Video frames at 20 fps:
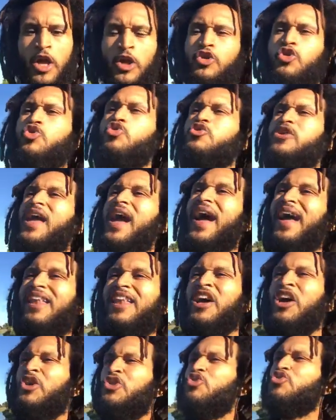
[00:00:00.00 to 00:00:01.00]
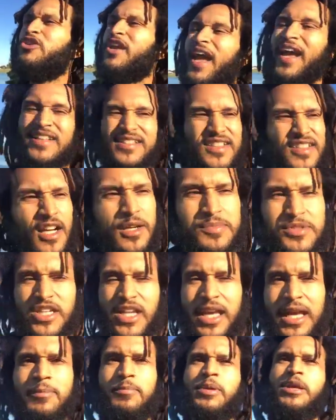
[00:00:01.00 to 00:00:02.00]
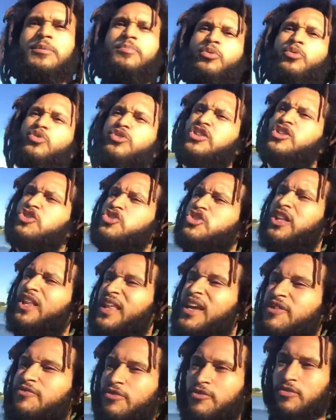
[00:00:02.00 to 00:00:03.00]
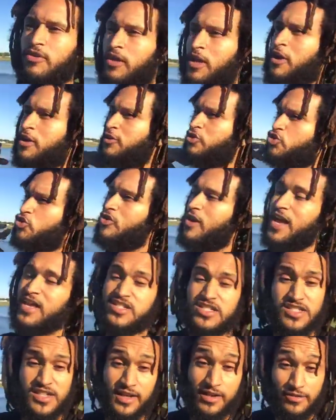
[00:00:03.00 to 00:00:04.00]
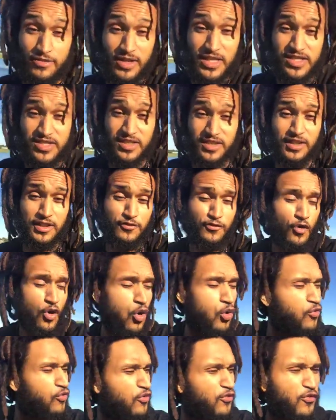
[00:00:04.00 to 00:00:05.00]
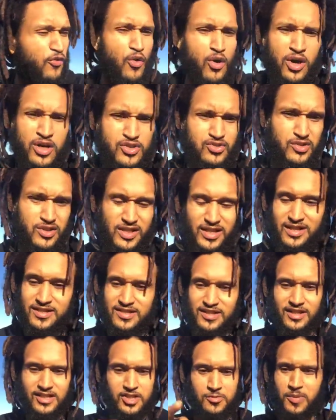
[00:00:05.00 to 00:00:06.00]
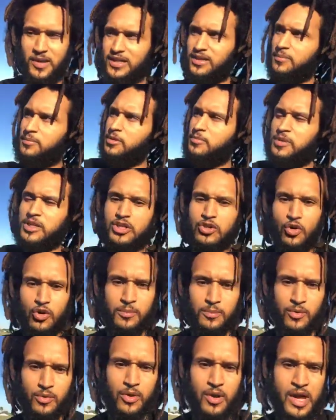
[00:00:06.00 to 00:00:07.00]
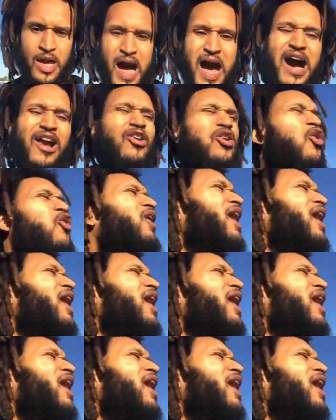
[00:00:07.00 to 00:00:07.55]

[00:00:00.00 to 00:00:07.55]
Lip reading: You can't subjugate people to slavery transgenerationally for over 400 years and expect them to be normal. How long